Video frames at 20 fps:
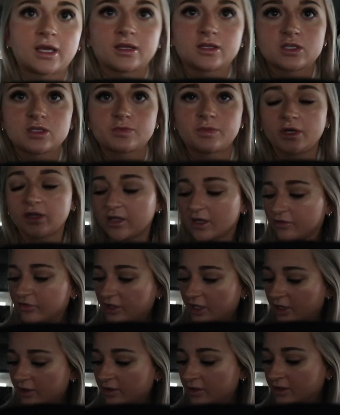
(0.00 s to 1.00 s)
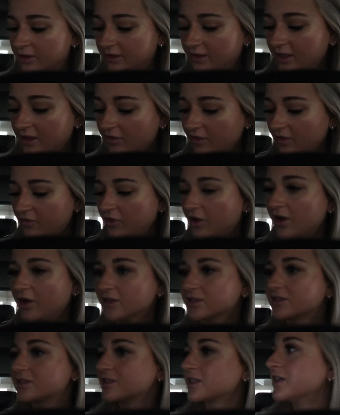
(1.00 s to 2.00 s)
I'll just put it there for now and see if it
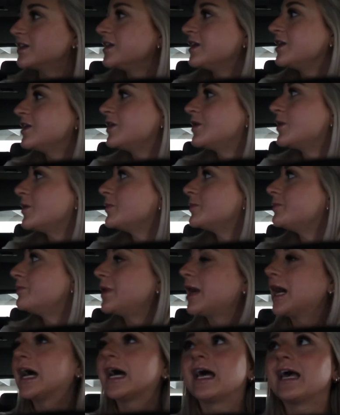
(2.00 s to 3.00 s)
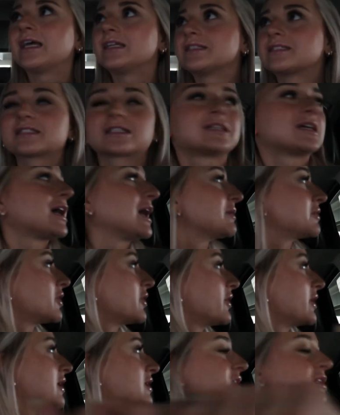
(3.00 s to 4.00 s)
falls. But I'm
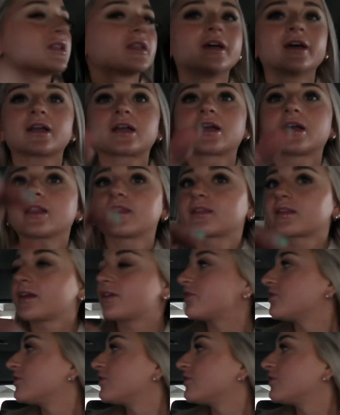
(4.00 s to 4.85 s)
going to look, it's like